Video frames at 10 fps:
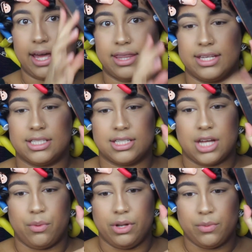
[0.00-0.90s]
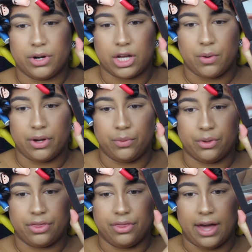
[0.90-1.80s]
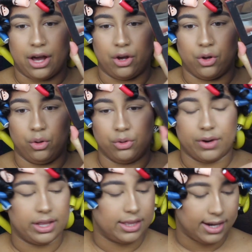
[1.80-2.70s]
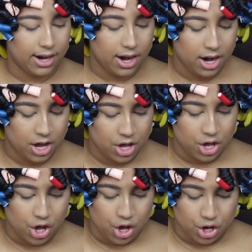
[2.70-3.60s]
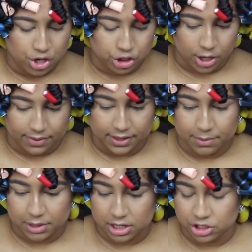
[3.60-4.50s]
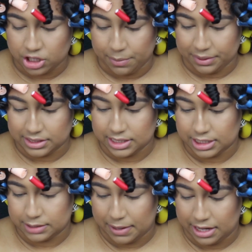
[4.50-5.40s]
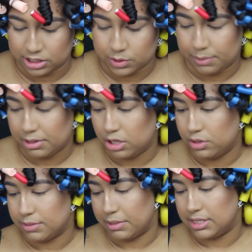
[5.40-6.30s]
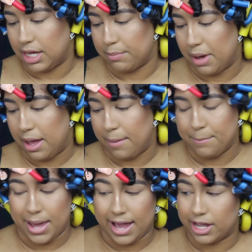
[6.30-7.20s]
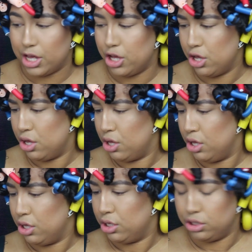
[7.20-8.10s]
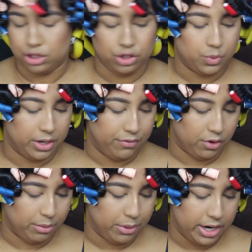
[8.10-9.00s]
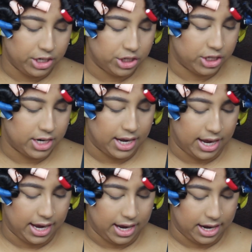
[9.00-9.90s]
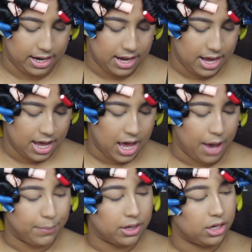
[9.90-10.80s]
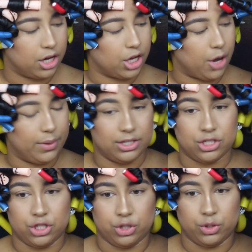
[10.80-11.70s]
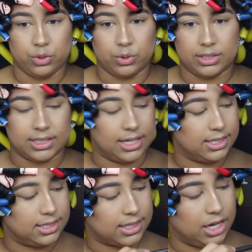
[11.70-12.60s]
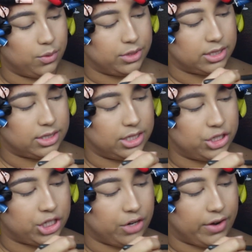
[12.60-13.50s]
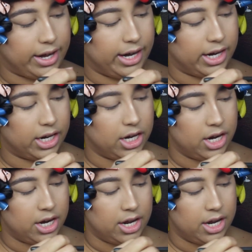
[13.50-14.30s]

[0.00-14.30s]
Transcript: like this because I really want to go in with that gold right there. So I think I'm going to jump into this palette. So what I'm going to do is I'm going to take my MAC 224 brush and I'm going to go into Skin to Skin, which is this shade right here.